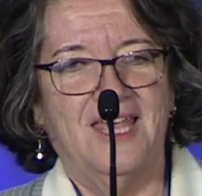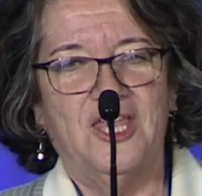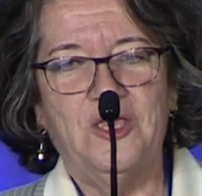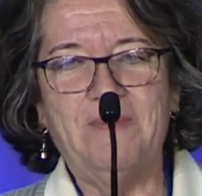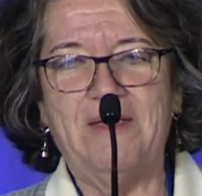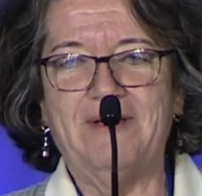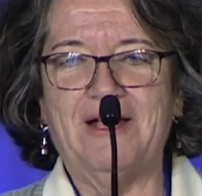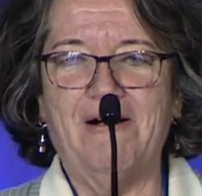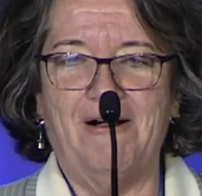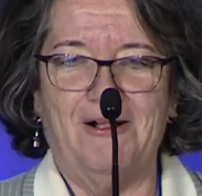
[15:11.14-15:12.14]
You may
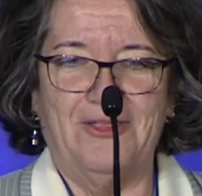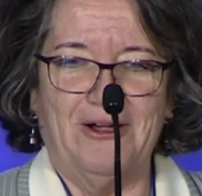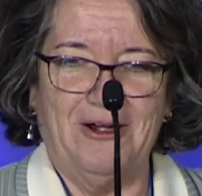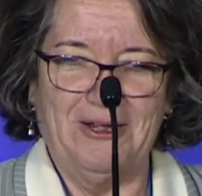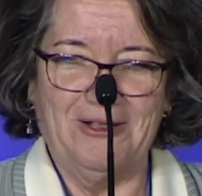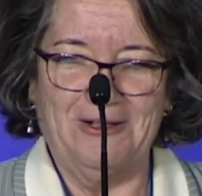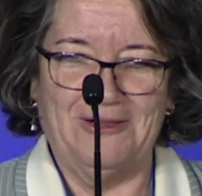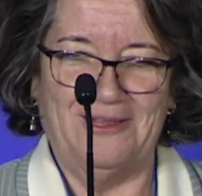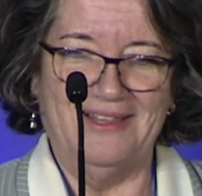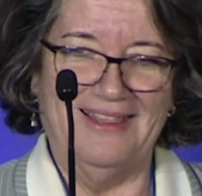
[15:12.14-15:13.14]
recall the
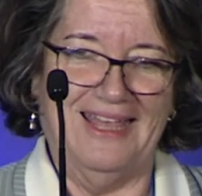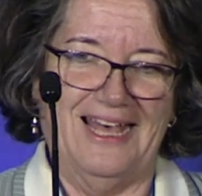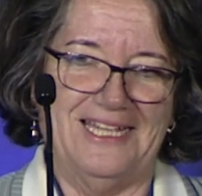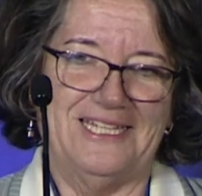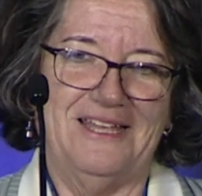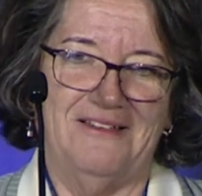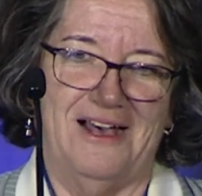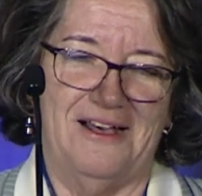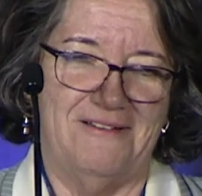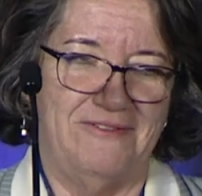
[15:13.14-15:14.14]
article that
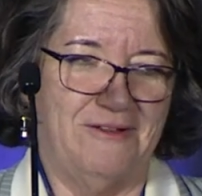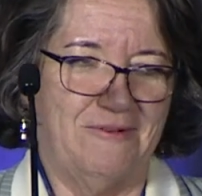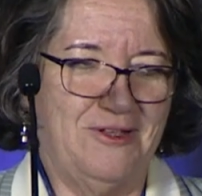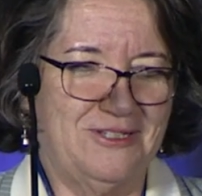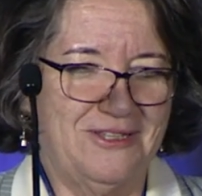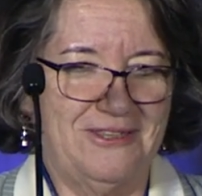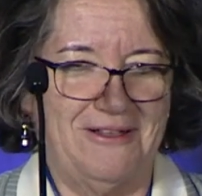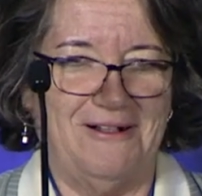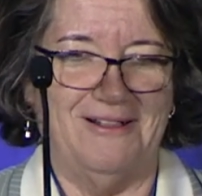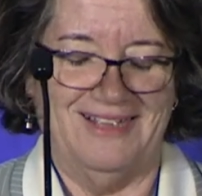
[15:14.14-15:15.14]
Phil
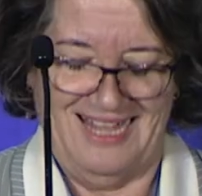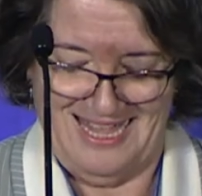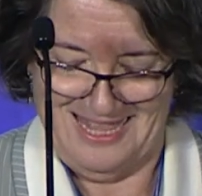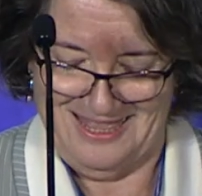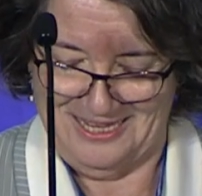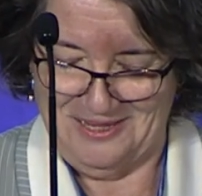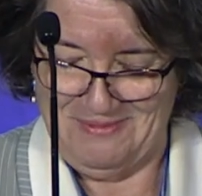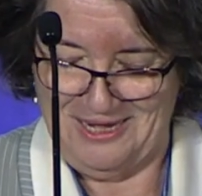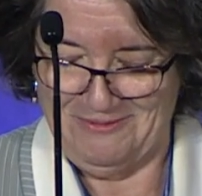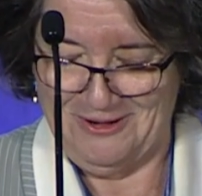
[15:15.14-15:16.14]
Rosenthal and the
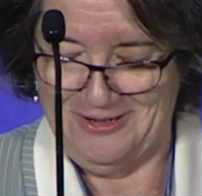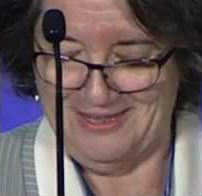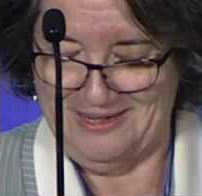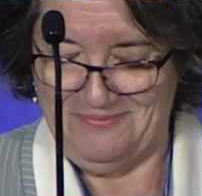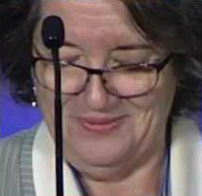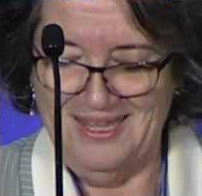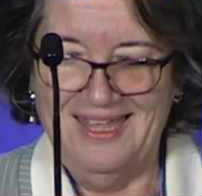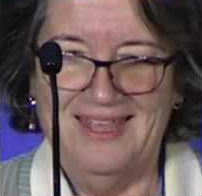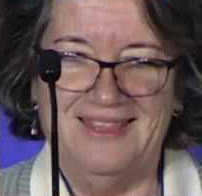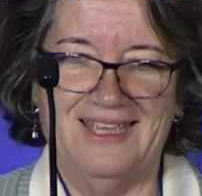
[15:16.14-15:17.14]
committee wrote on
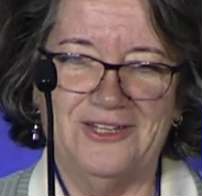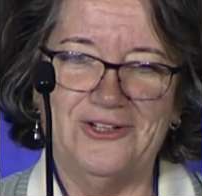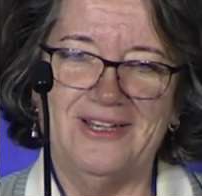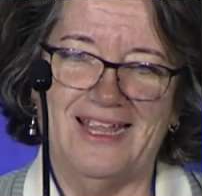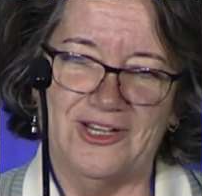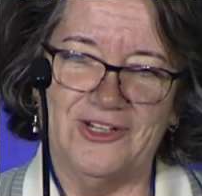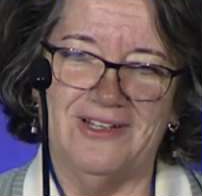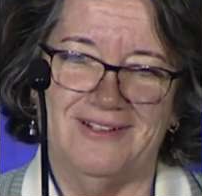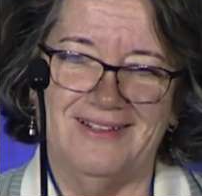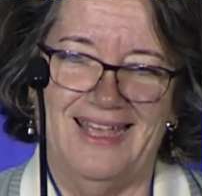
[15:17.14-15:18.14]
the
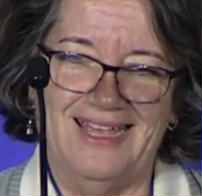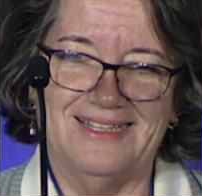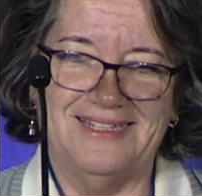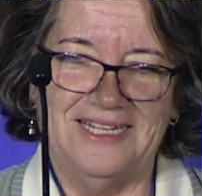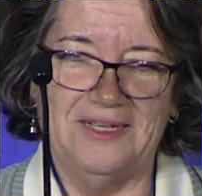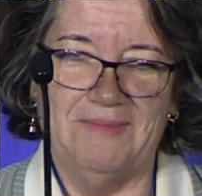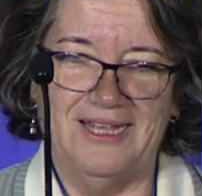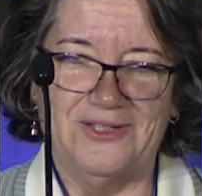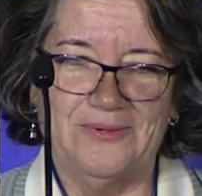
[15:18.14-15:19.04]
international ASTMH.